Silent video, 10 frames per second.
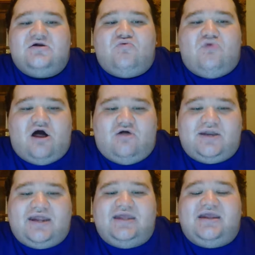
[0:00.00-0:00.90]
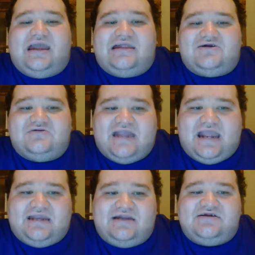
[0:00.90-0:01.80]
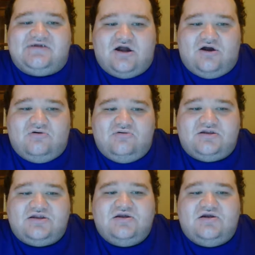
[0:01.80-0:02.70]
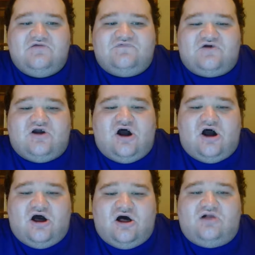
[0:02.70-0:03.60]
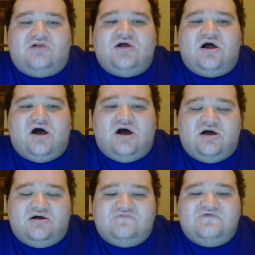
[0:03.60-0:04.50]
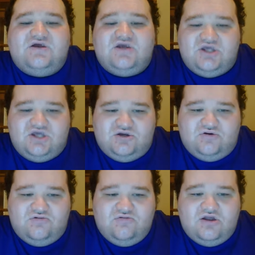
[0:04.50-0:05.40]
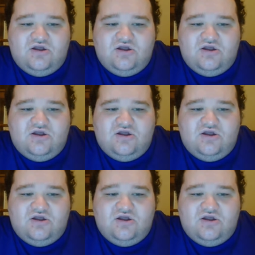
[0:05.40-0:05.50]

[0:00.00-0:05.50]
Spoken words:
quality, entertaining shows for all of you.